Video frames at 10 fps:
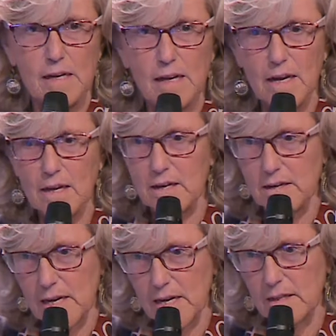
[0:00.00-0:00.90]
can
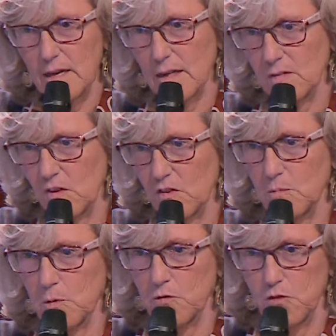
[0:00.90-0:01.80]
create
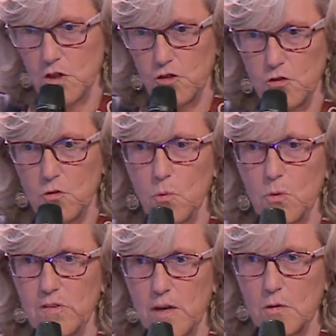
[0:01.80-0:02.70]
accessible version
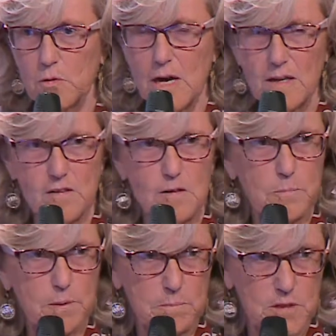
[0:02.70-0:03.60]
without asking
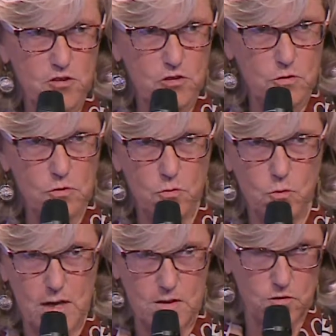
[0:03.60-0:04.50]
permission to
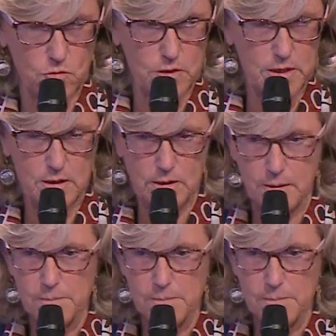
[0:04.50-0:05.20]
rights holder.